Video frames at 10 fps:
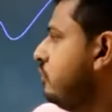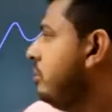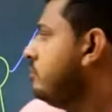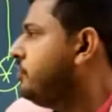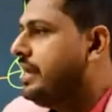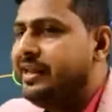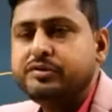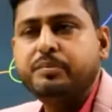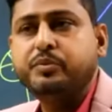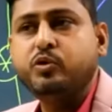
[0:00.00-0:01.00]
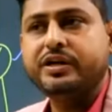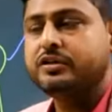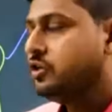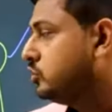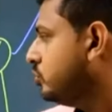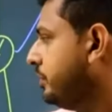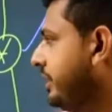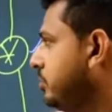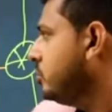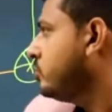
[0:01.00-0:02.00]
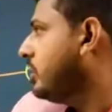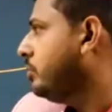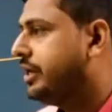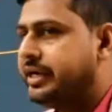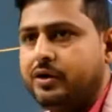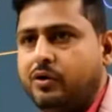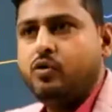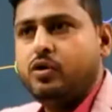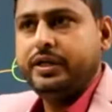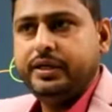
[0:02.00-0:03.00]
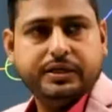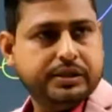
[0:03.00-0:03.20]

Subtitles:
all 5 lakhs of computers should be able to communicate locally